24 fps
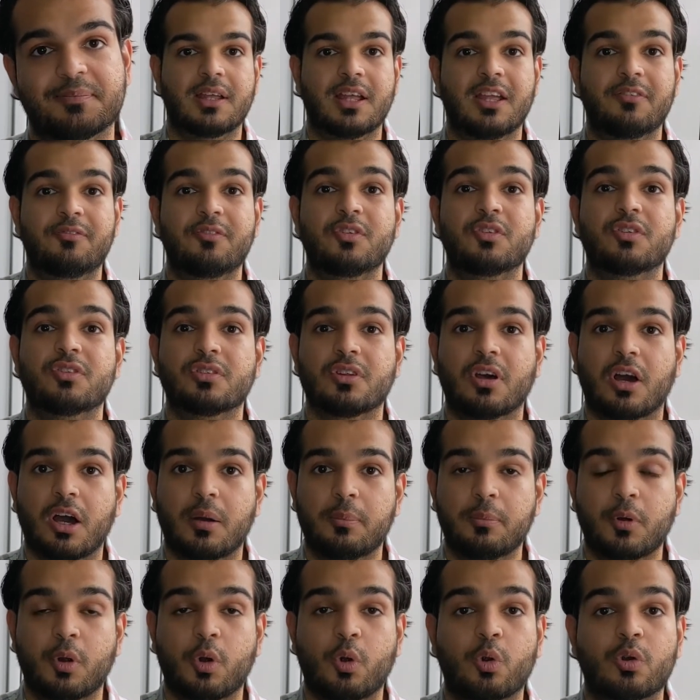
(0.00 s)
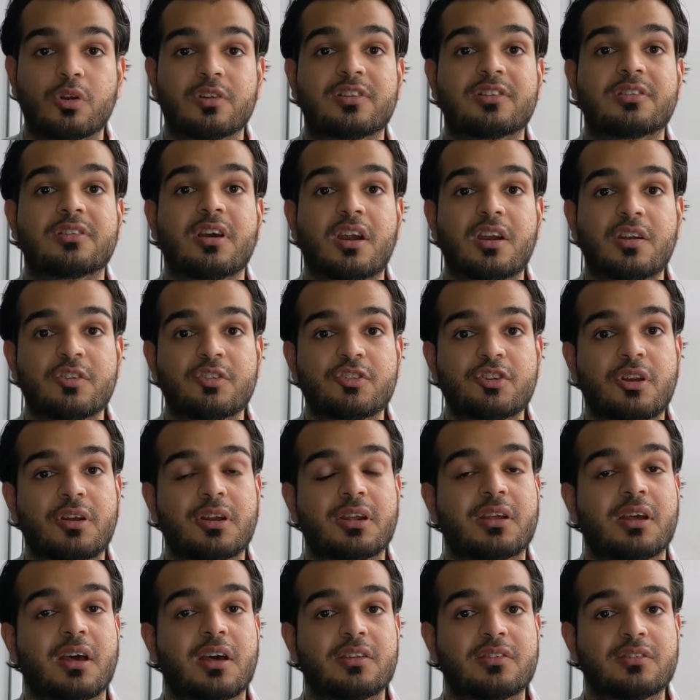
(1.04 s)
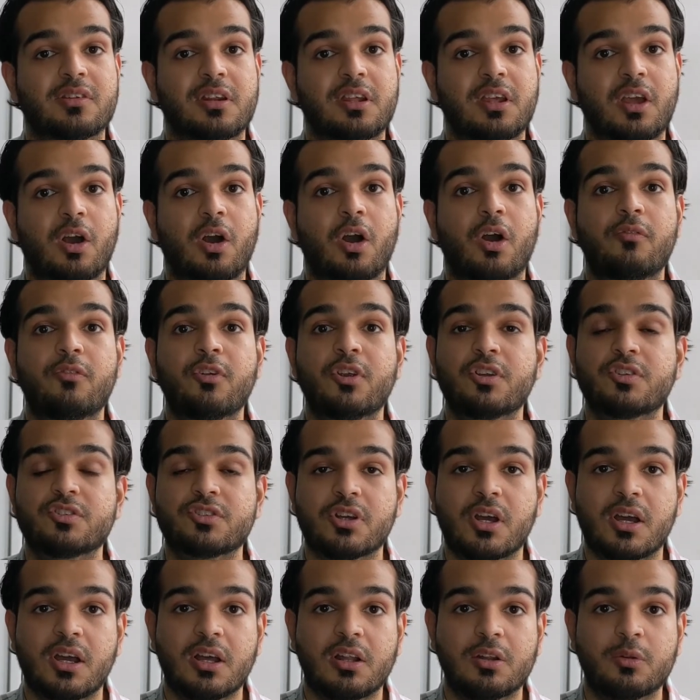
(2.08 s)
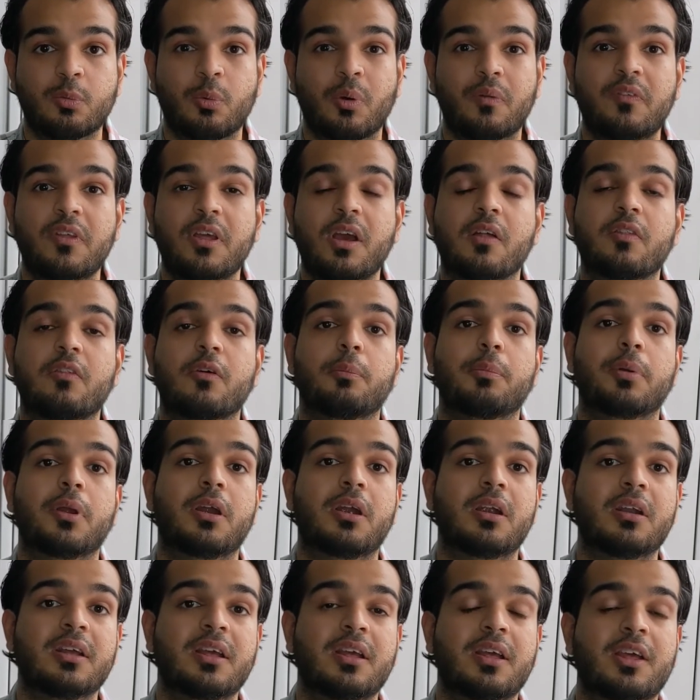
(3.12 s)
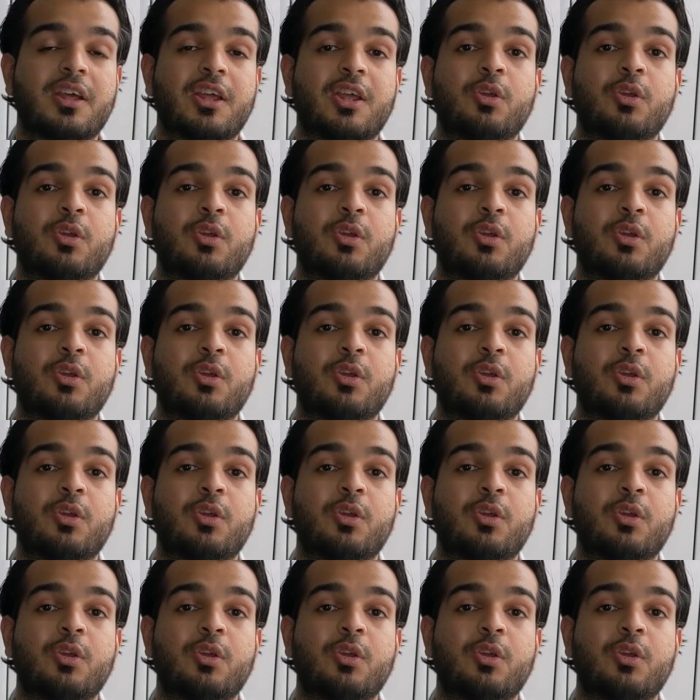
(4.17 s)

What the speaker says: If you stop or start sharing custody of your child with the other parent,